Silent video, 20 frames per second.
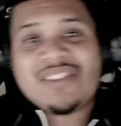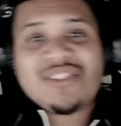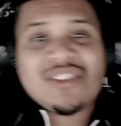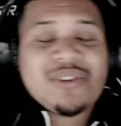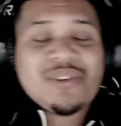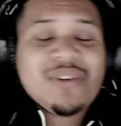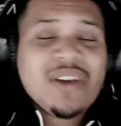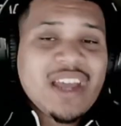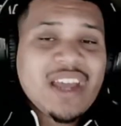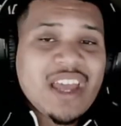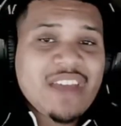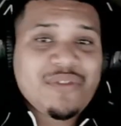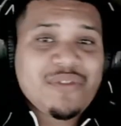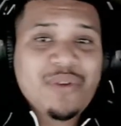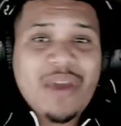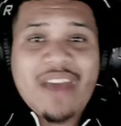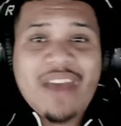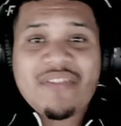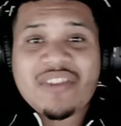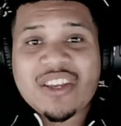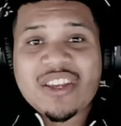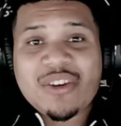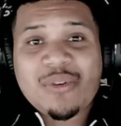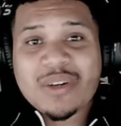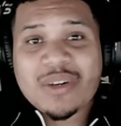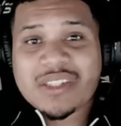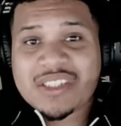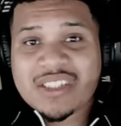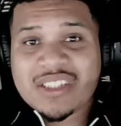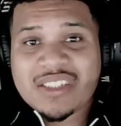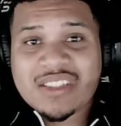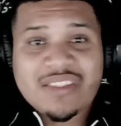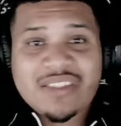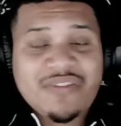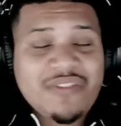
So if you have any questions,